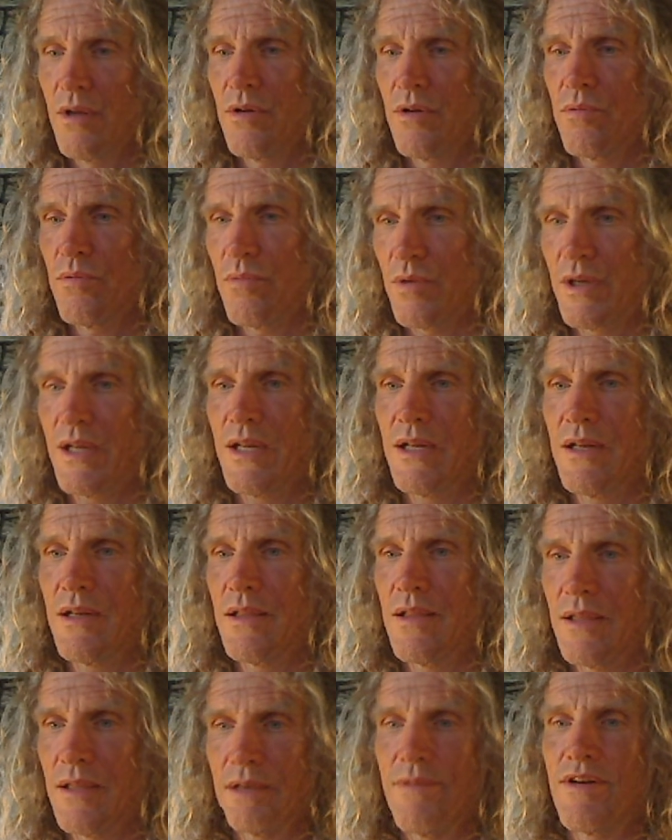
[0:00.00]
We
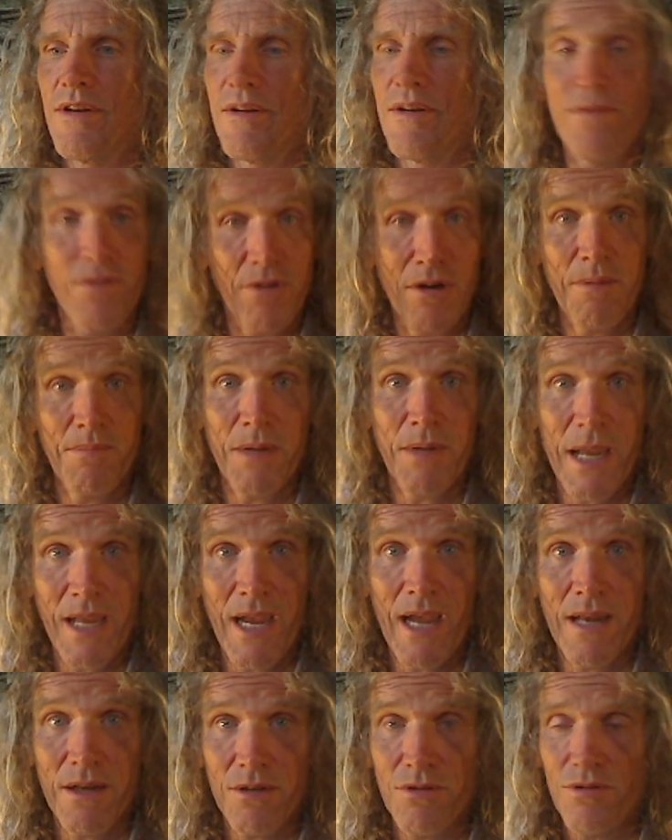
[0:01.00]
live in a very
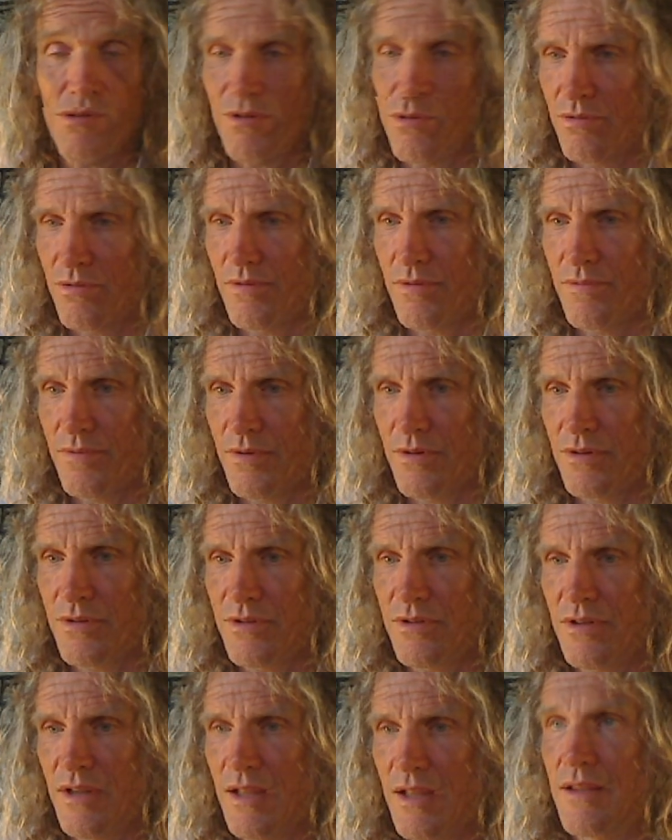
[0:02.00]
mechanical
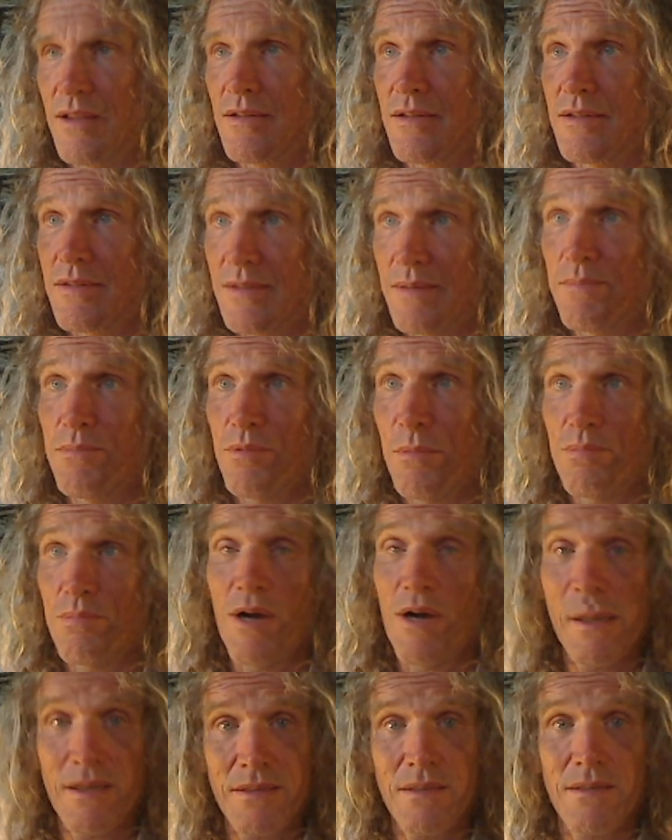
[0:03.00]
universe, and the simple
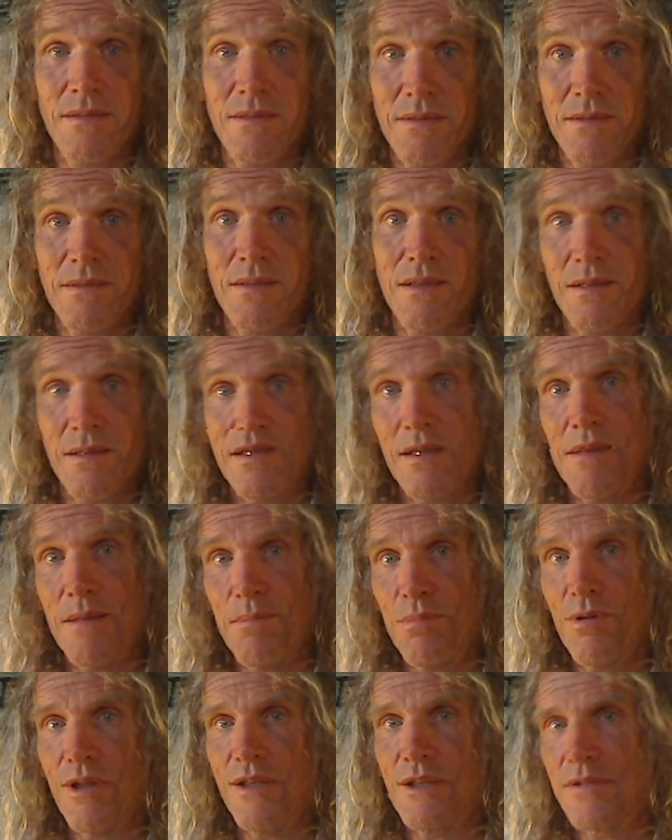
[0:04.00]
processes that
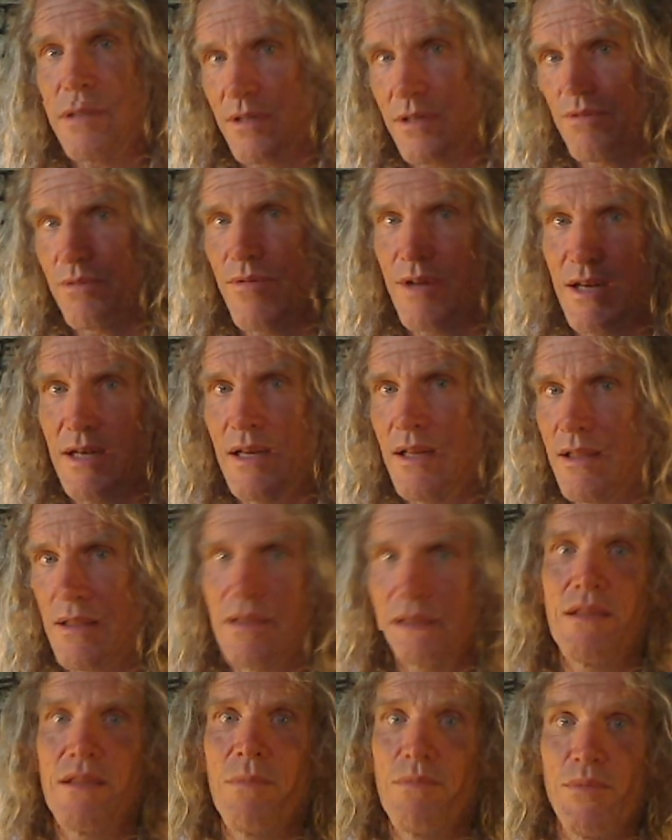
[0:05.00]
take place to create
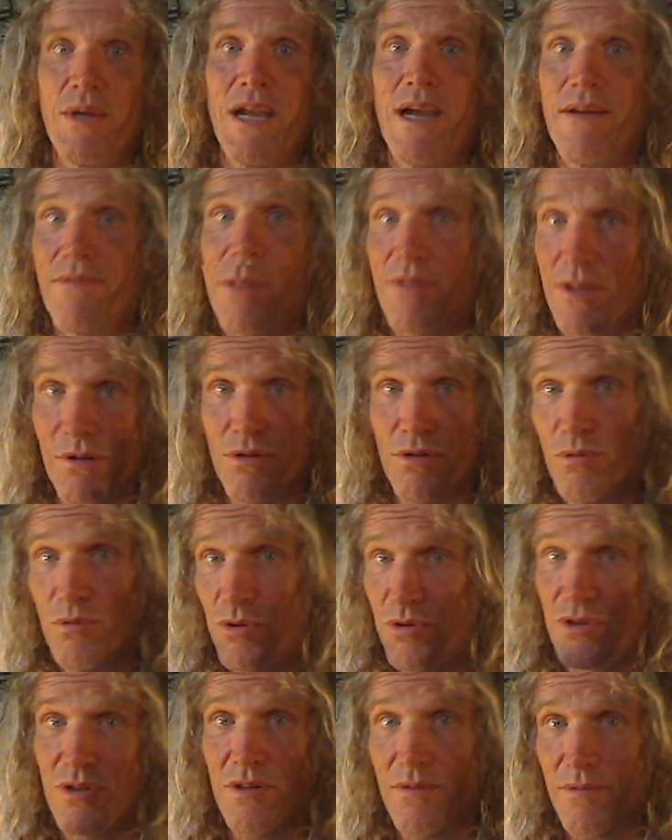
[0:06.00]
anything that we have the
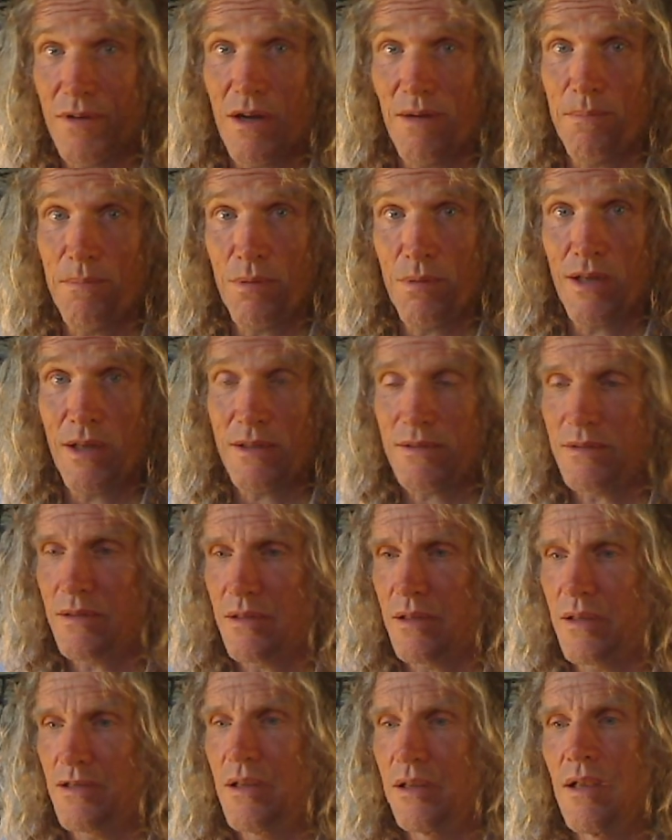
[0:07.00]
illusion of
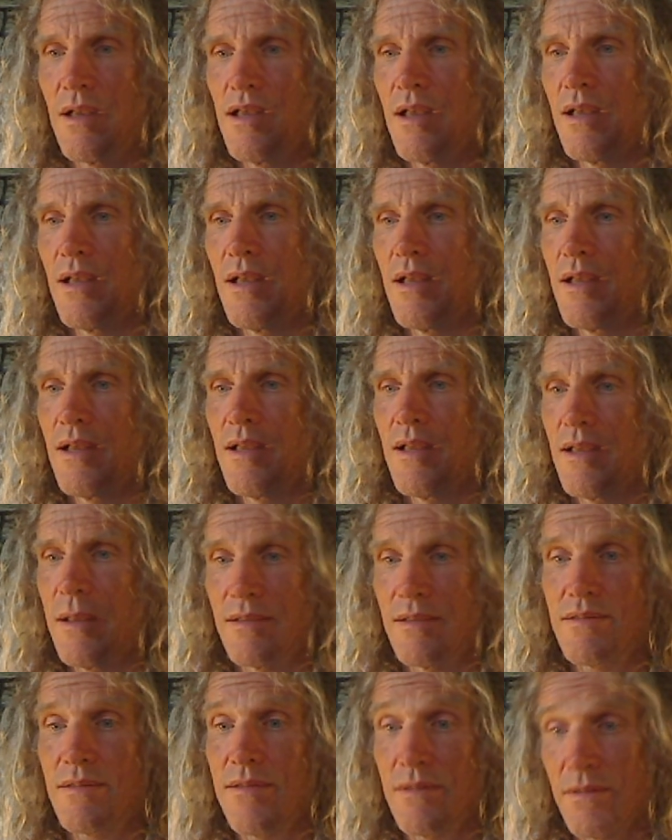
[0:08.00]
complexity,
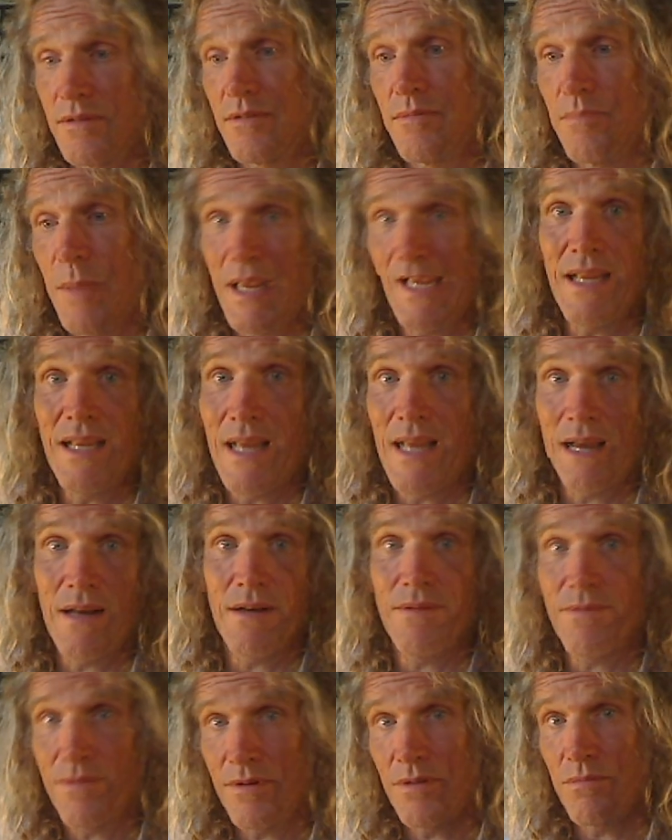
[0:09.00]
it's just made out
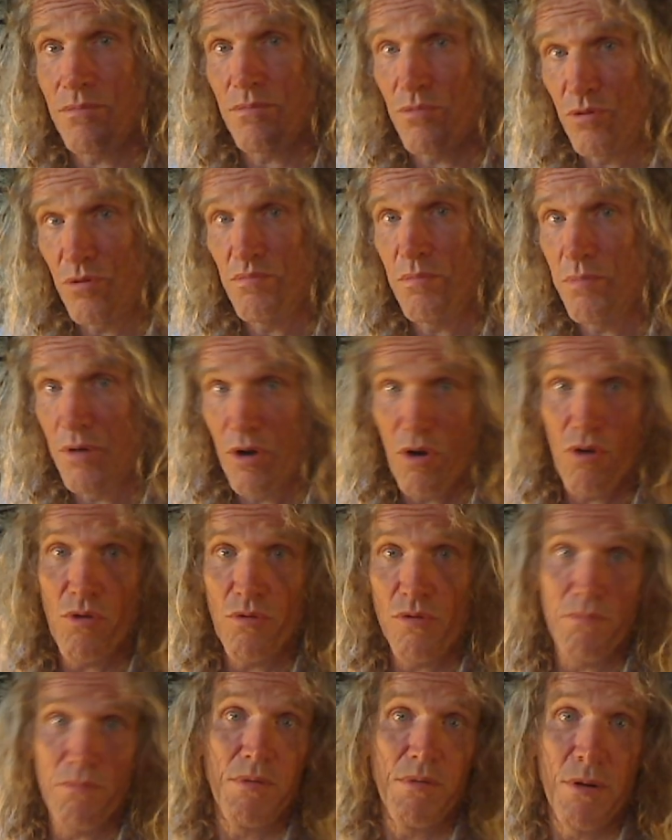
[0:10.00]
of a Rube
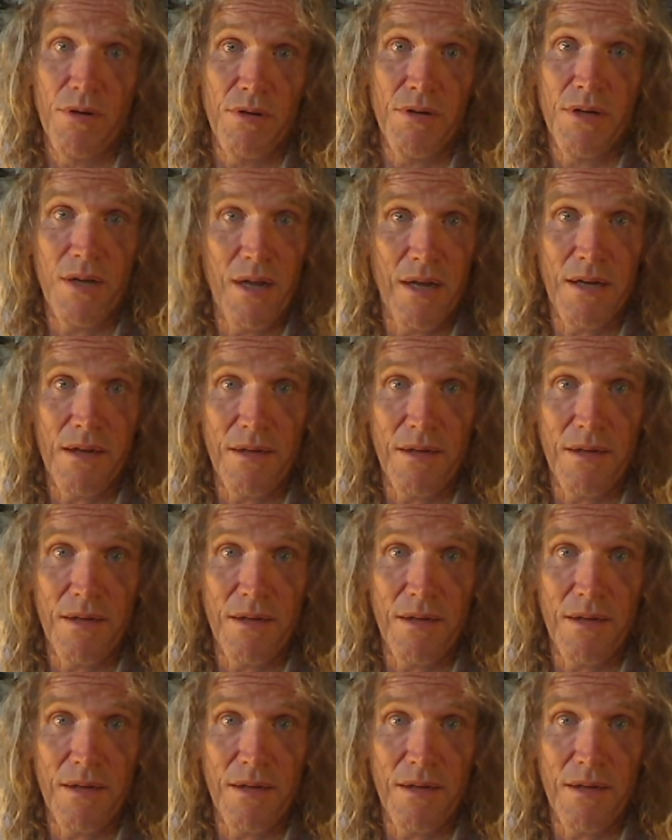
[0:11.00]
Goldberg kind